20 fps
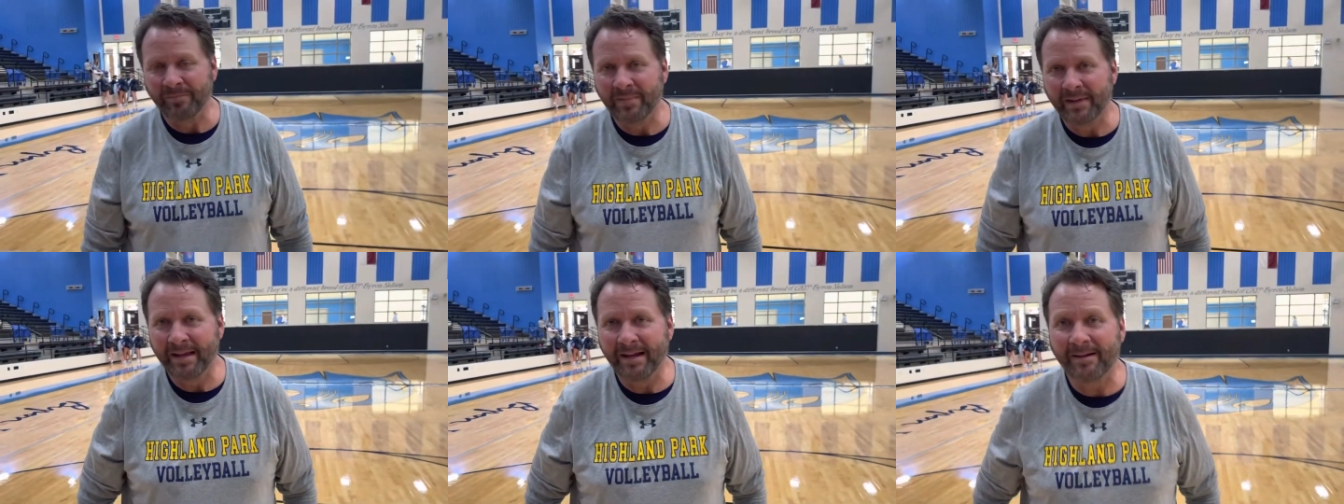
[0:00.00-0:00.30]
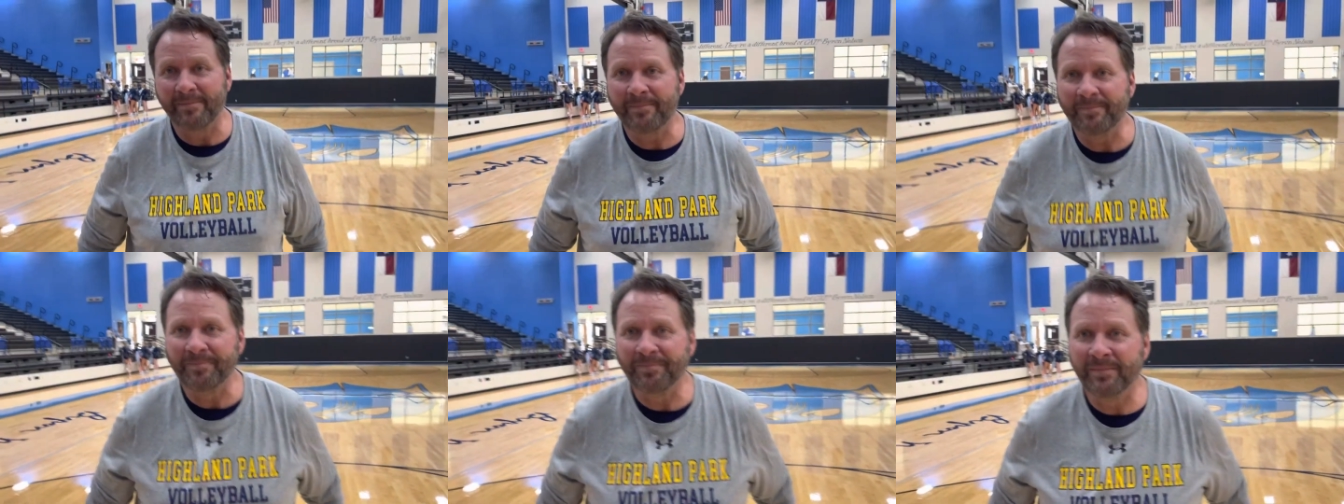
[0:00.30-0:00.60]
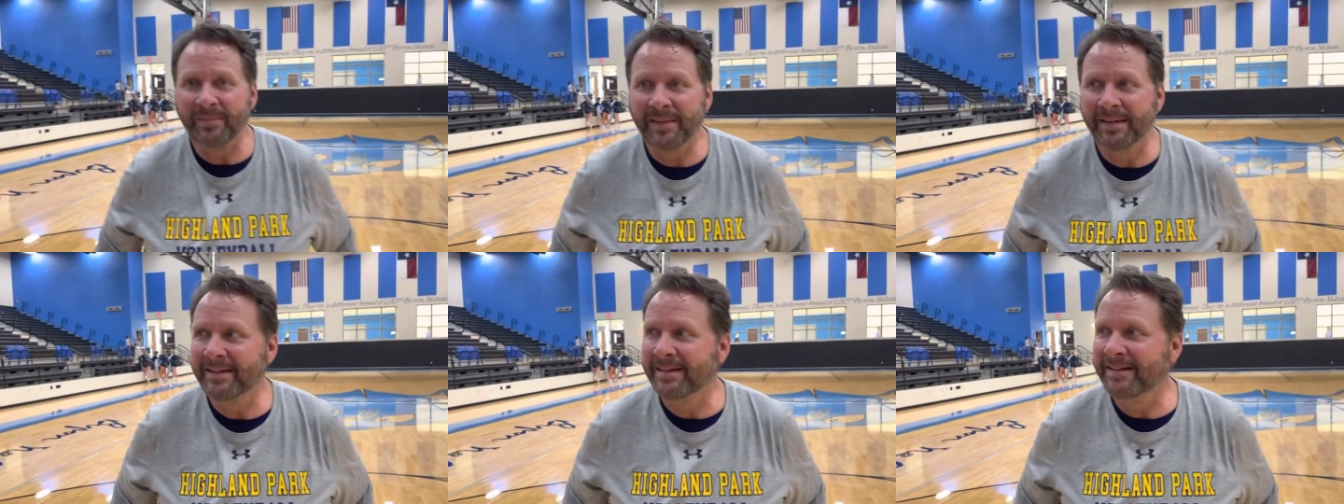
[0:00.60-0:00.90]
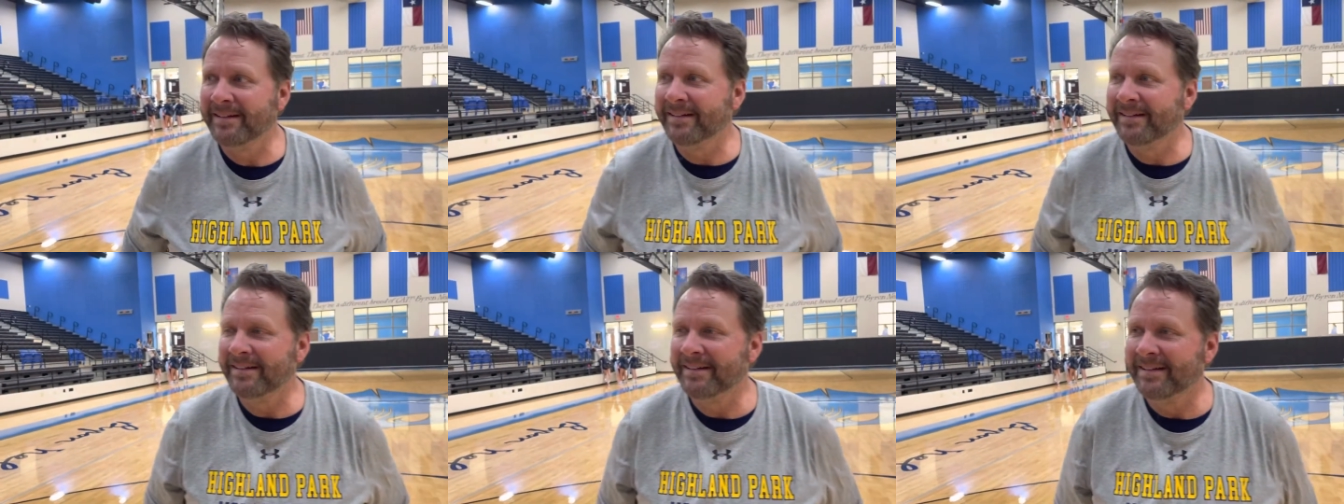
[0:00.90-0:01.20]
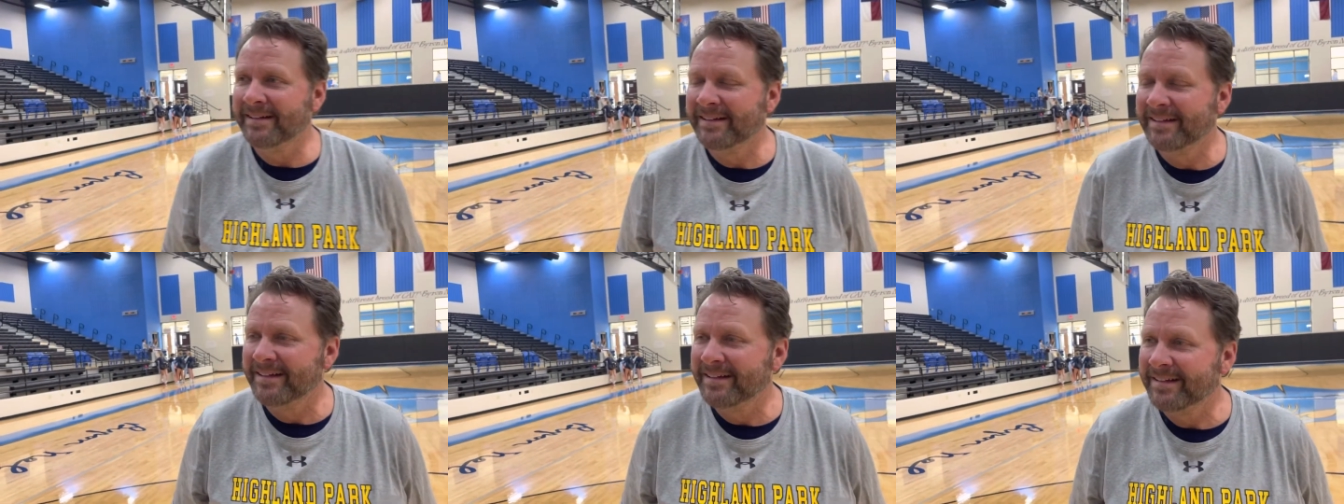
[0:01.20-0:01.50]
Yeah. Um, no, go ahead.
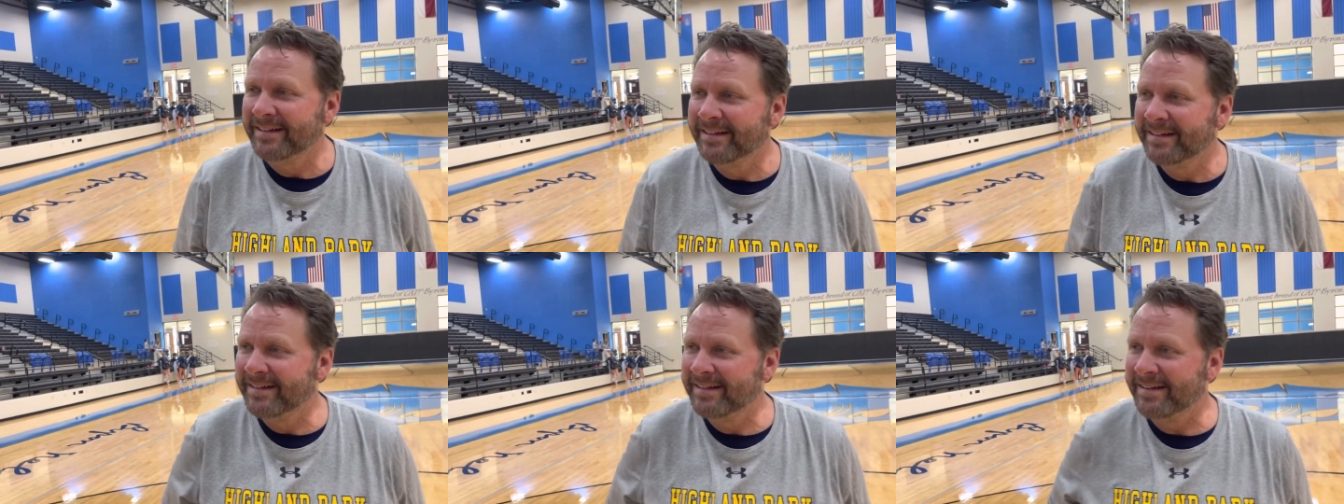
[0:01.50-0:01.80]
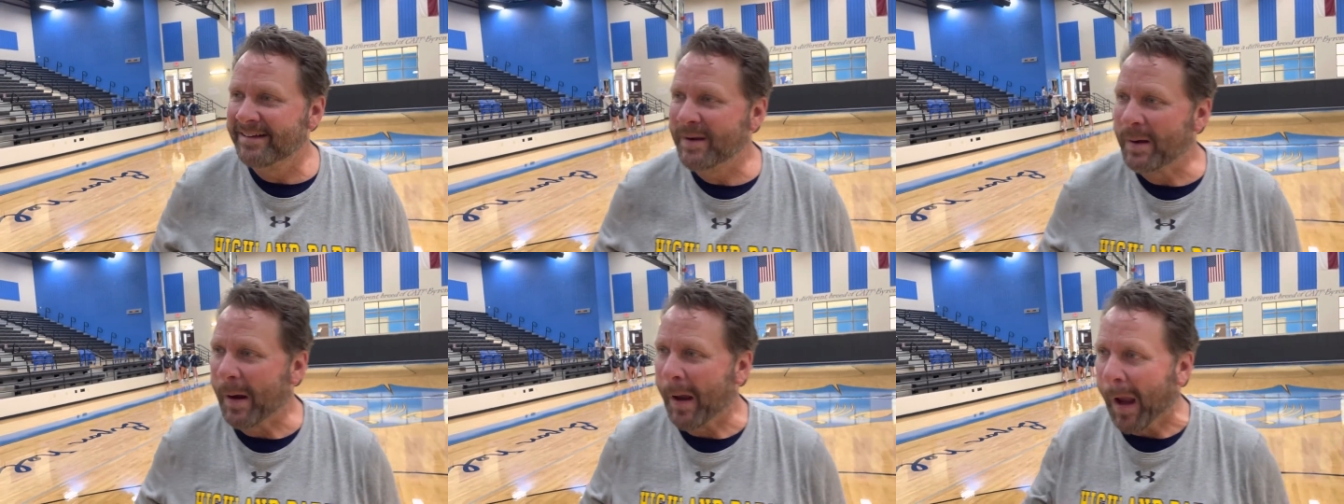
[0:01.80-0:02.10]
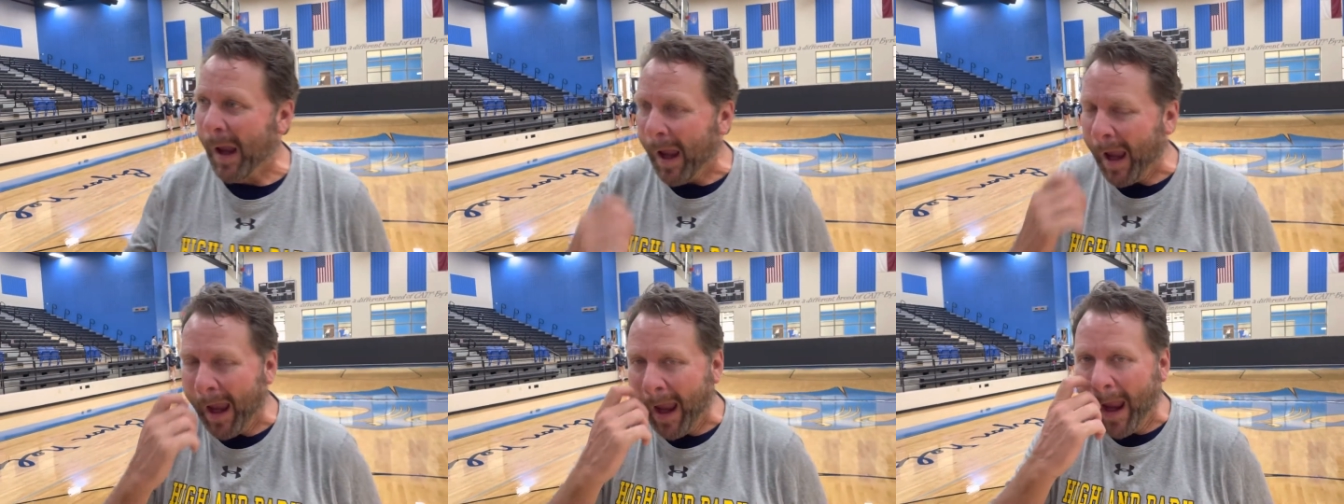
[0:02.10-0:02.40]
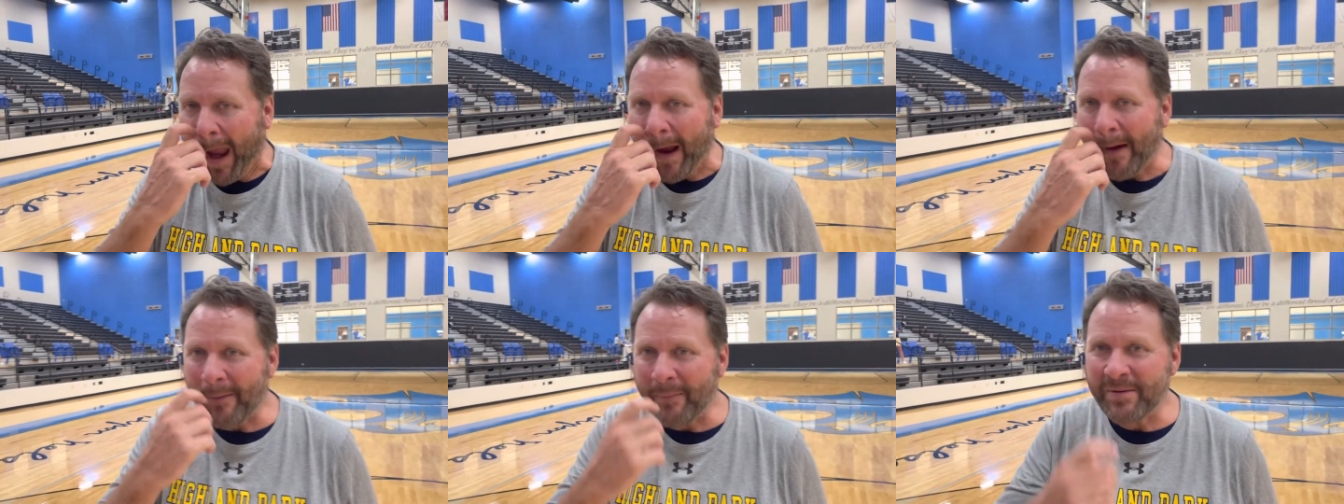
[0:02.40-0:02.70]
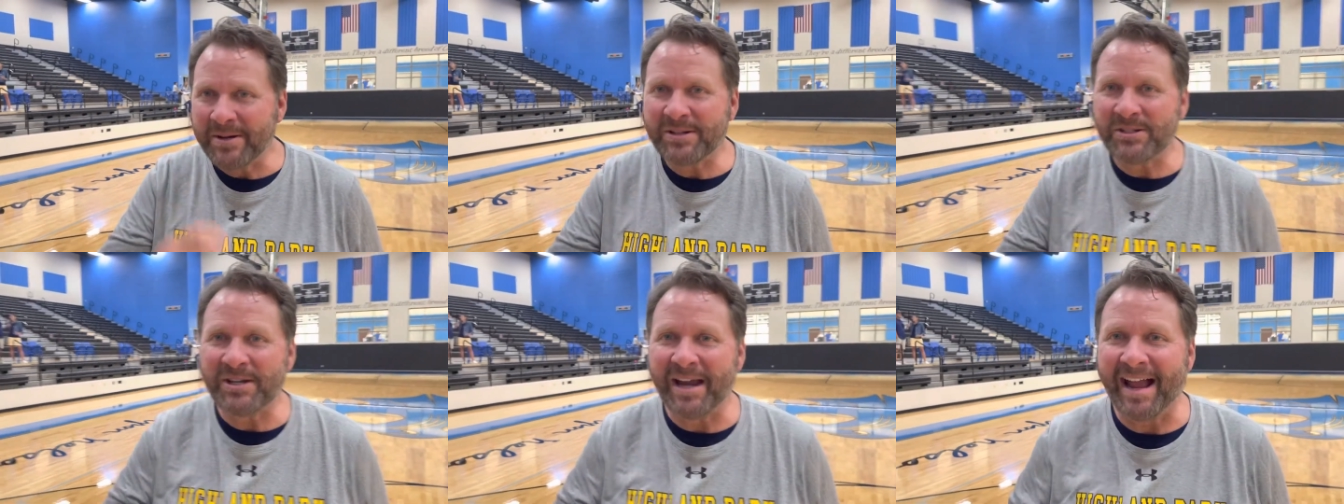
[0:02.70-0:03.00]
Keep going. No, I am just, I was, we
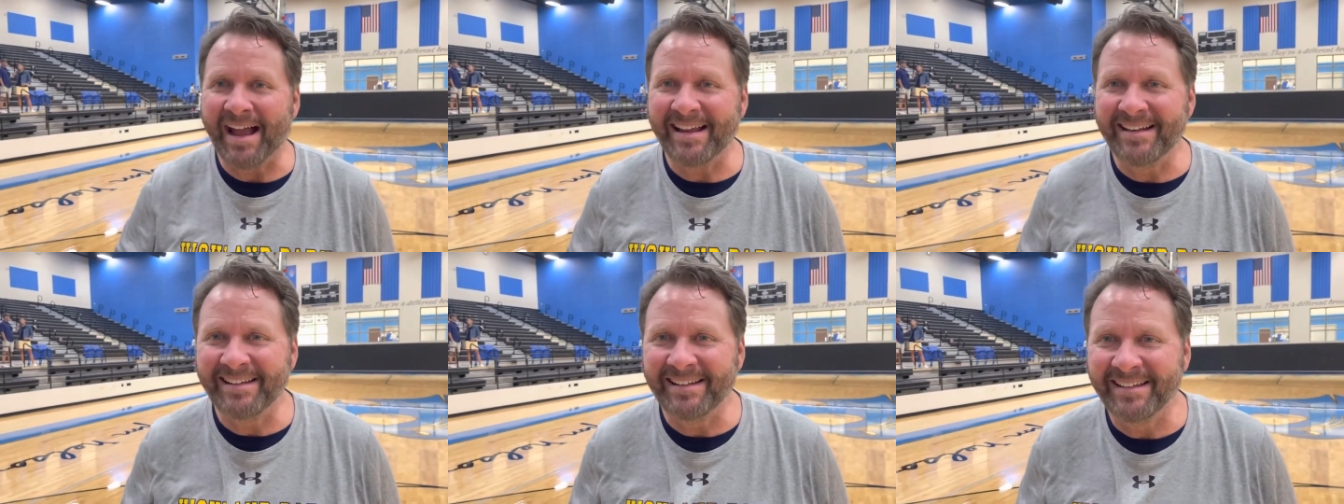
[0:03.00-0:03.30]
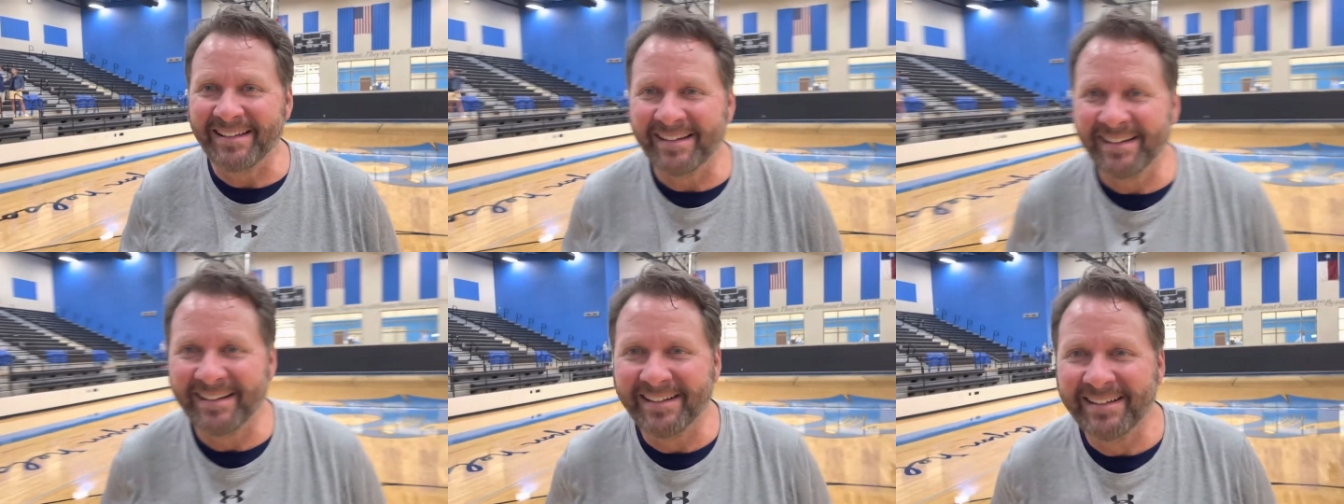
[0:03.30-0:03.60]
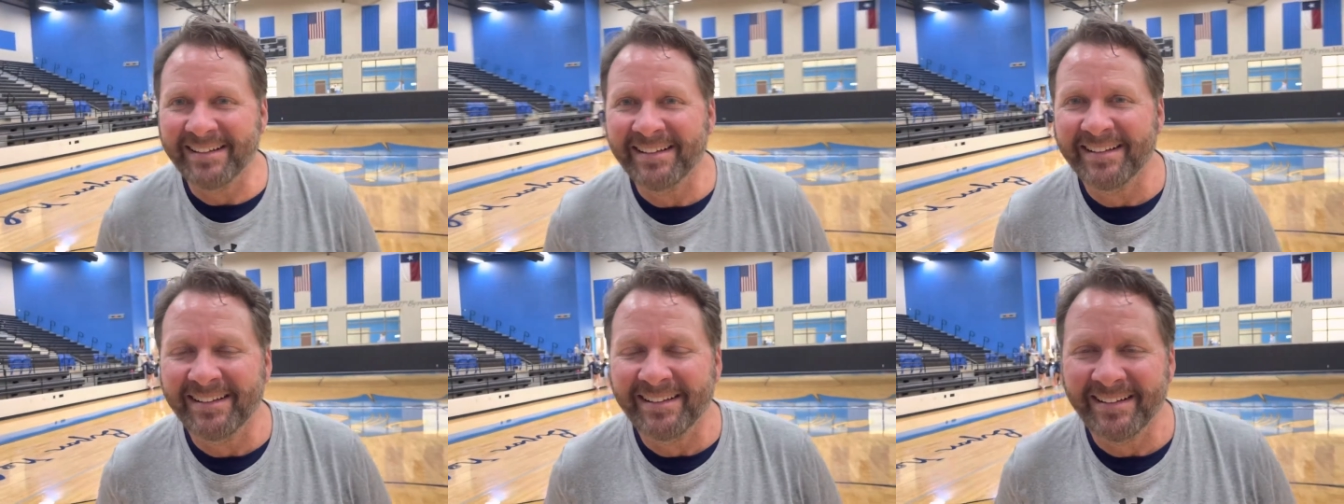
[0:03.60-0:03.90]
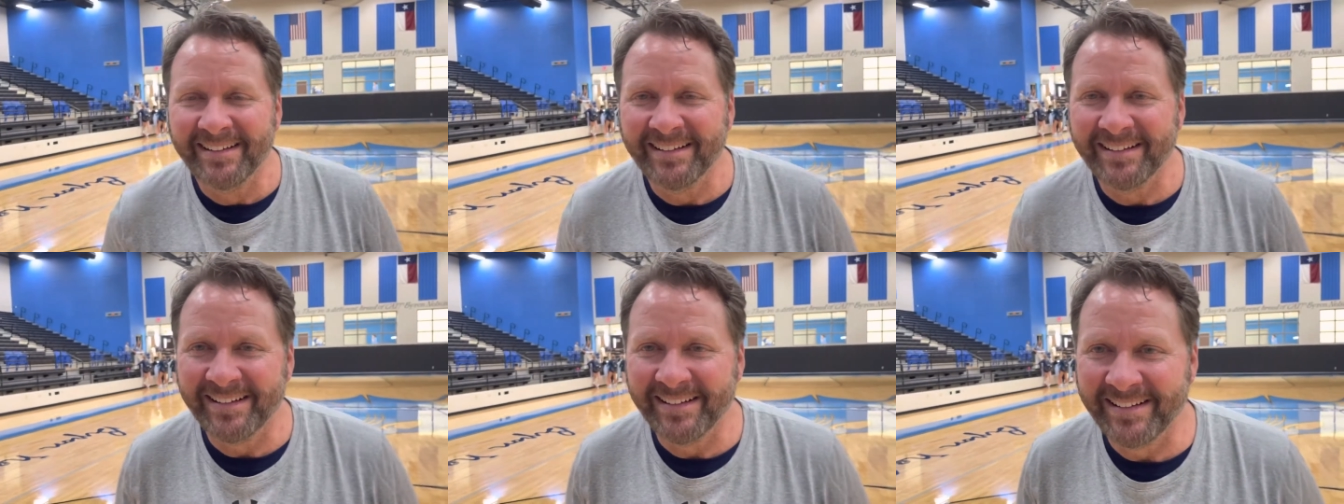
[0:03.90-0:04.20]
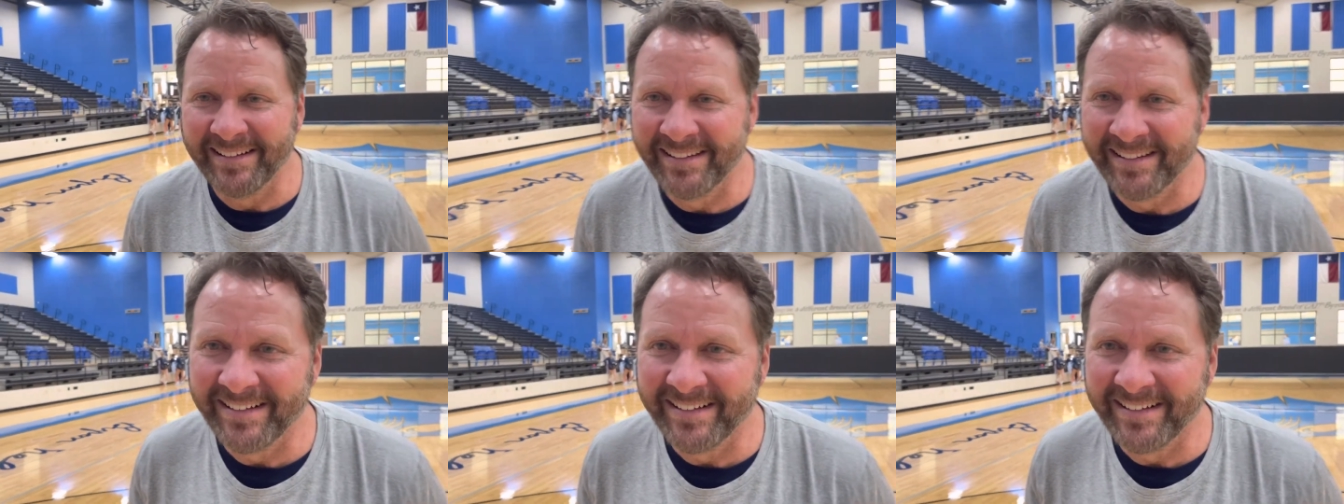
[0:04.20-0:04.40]
chatting. Oh, okay, just chatting.